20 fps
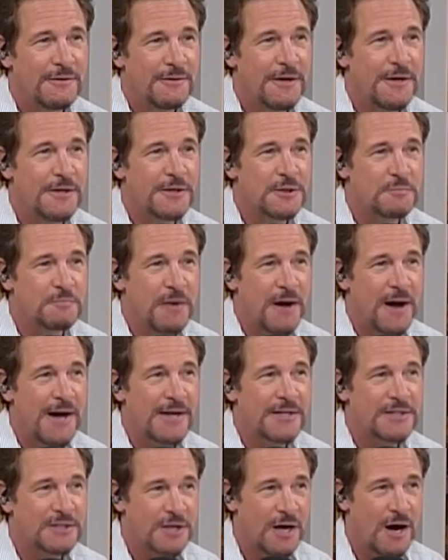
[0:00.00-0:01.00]
It is
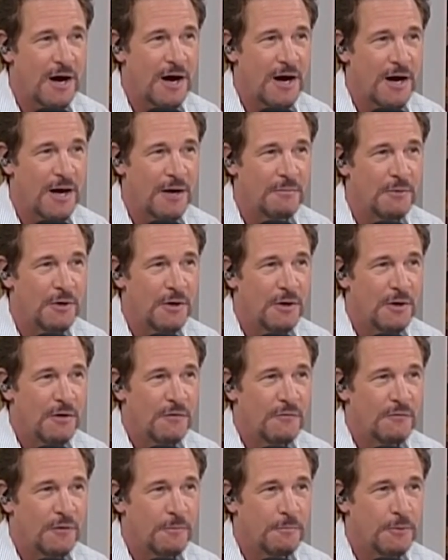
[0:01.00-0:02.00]
past time
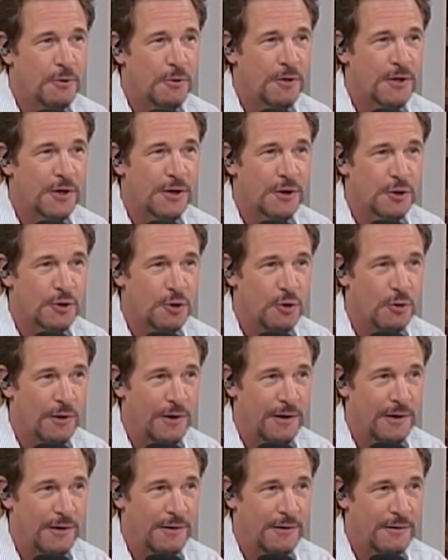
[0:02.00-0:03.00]
for Puka
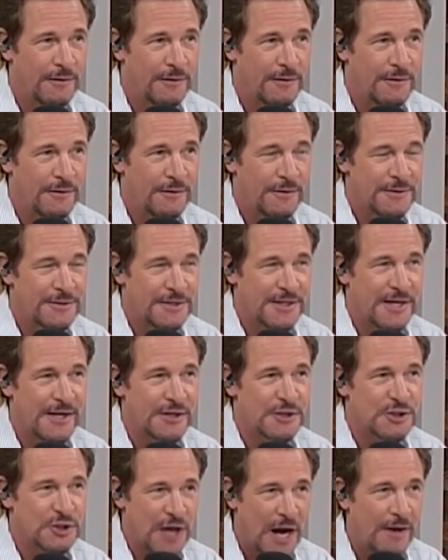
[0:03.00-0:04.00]
Nacua to get
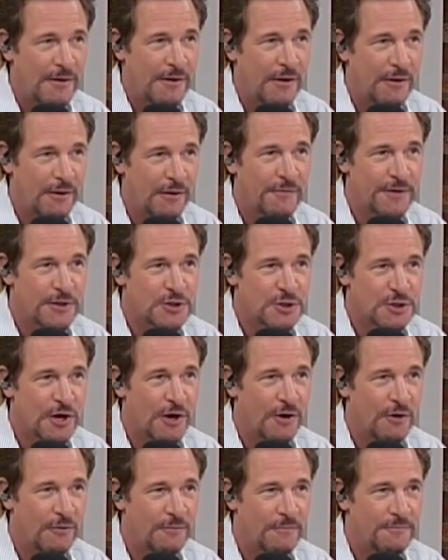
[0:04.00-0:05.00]
a shout-out on this
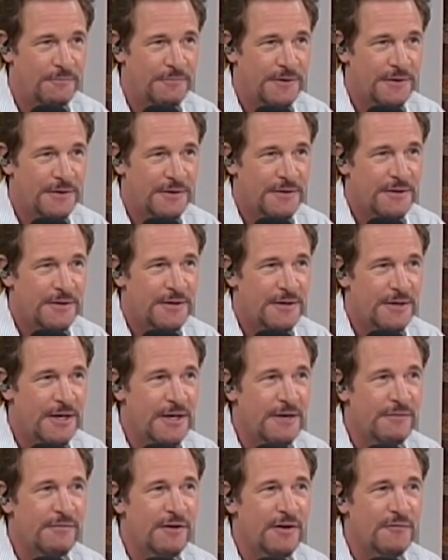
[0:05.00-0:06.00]
show.
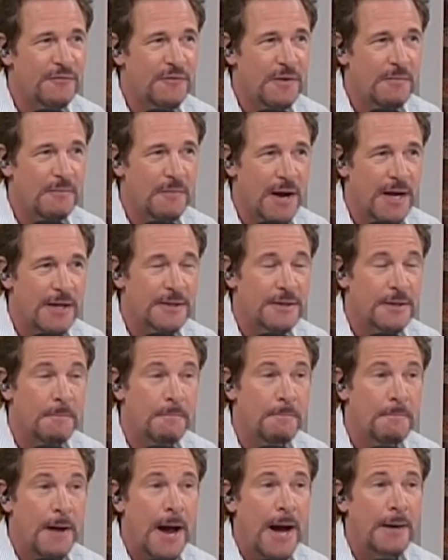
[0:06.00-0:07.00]
Even if he made the
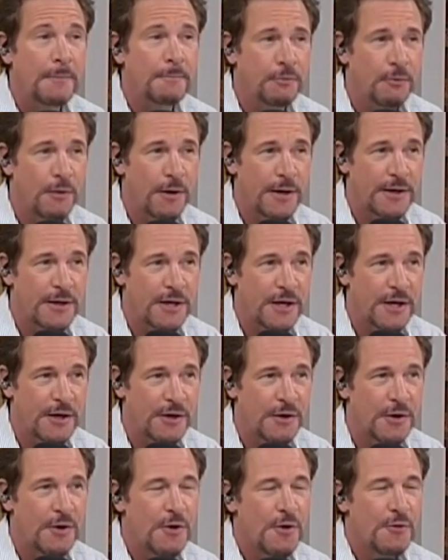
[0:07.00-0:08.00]

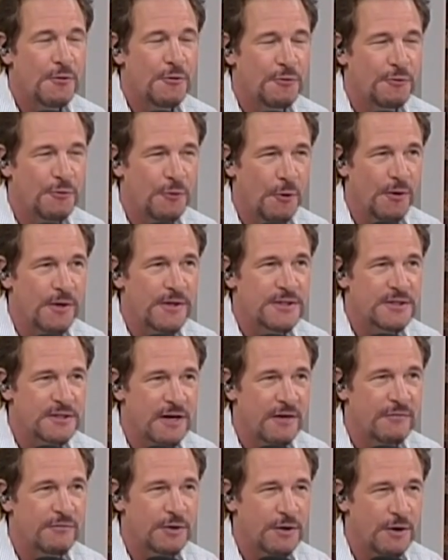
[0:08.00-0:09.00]
back-breaking
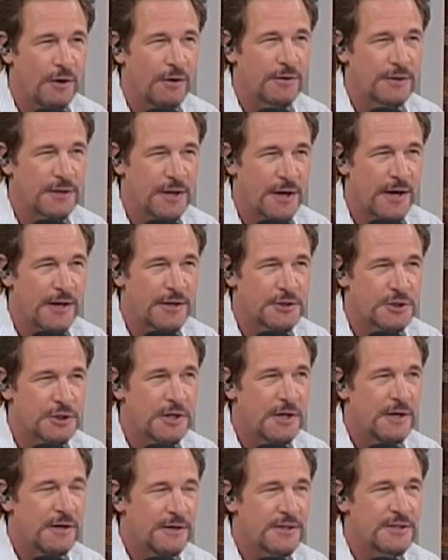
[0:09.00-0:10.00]
37-yard
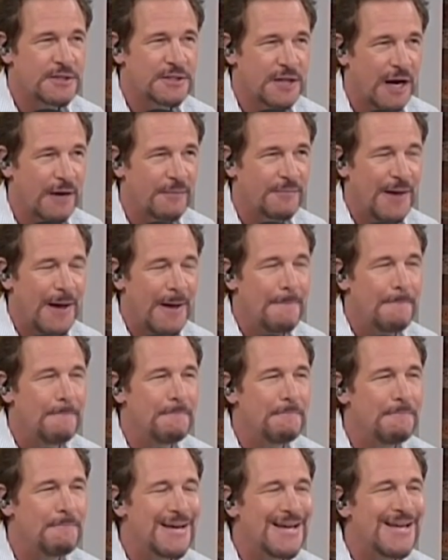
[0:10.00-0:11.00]
catch to set up that
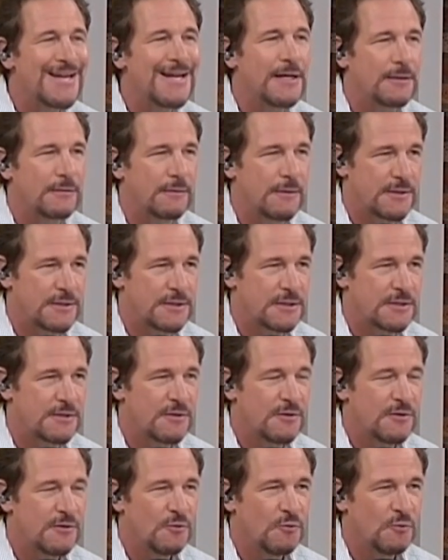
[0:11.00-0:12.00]
meaningless
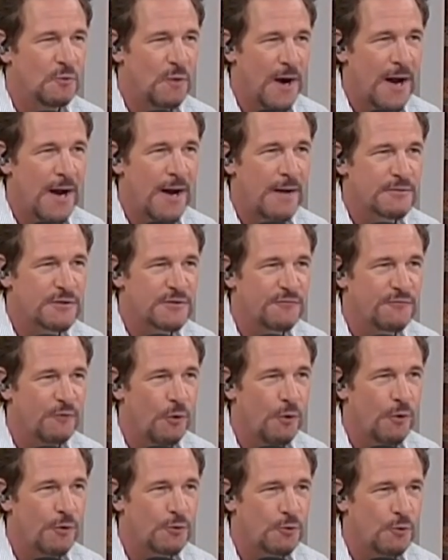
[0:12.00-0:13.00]
Rams
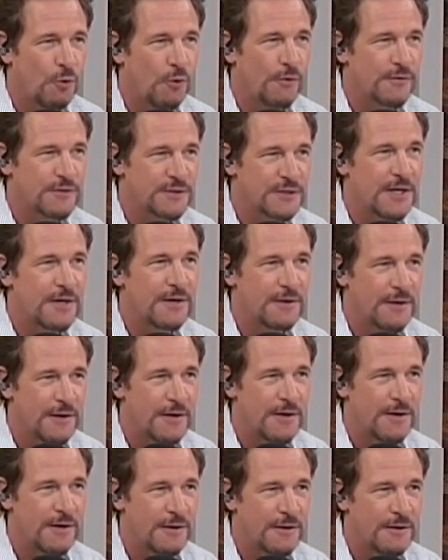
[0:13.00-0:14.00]
fourth-quarter
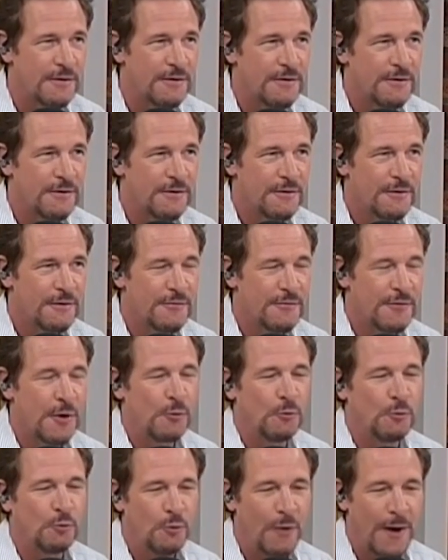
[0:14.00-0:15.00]
TD
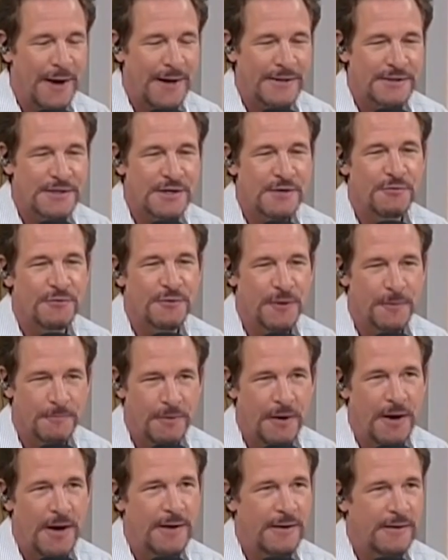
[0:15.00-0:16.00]
that wrecked the
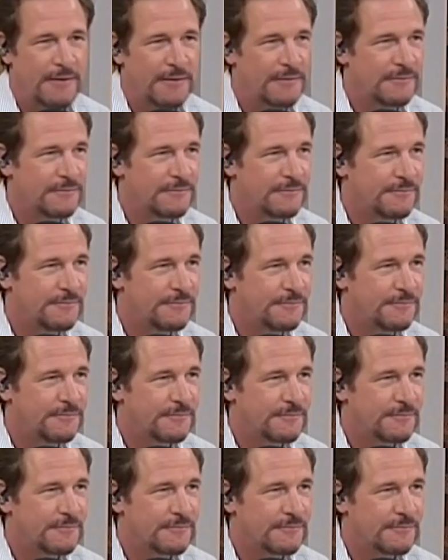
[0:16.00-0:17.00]
bet.
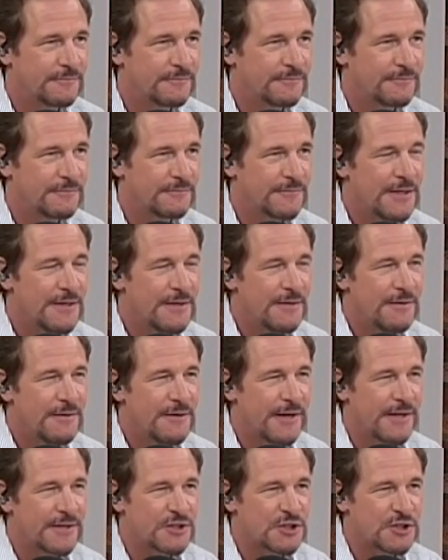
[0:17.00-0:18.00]

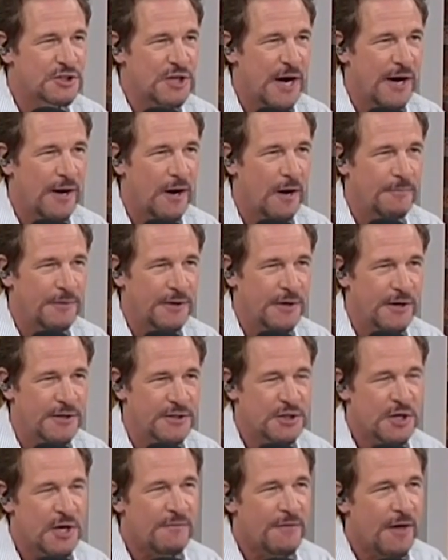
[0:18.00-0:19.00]
He gets a shout-out
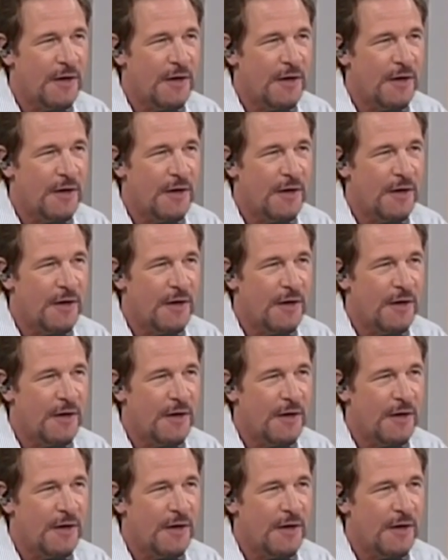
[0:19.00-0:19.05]
because